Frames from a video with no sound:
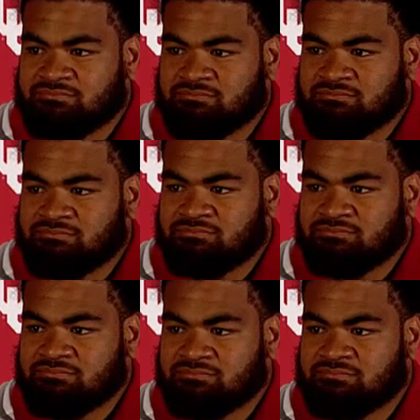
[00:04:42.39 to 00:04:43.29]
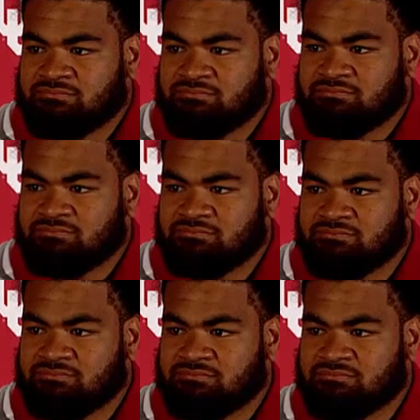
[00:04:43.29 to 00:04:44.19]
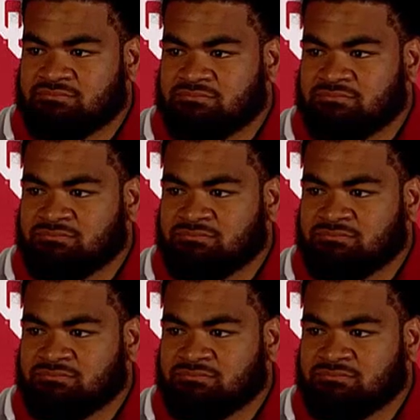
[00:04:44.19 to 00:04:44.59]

and Jamal because of the fact they were able